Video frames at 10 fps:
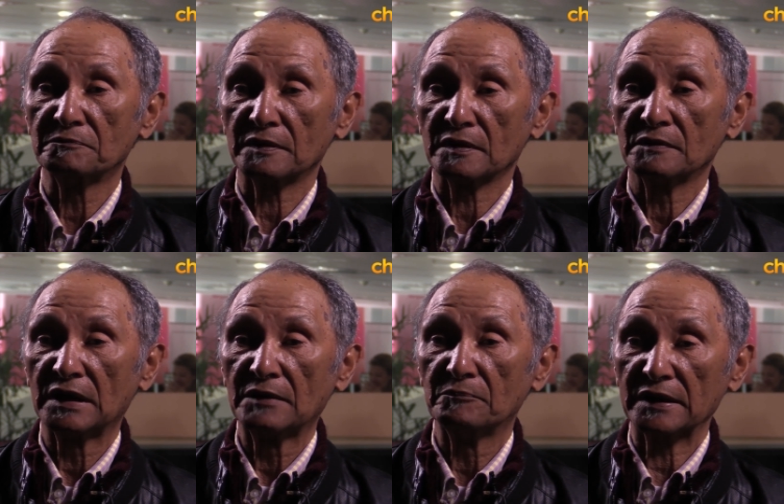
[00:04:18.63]
but
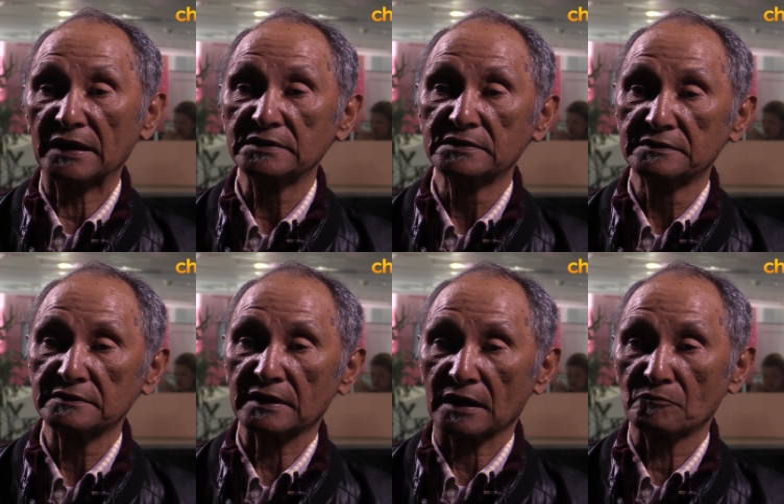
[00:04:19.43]
bread
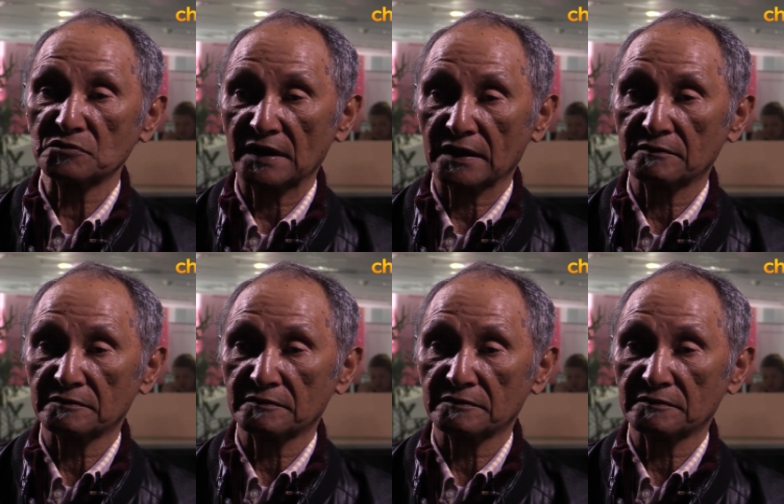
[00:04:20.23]
crumbs, like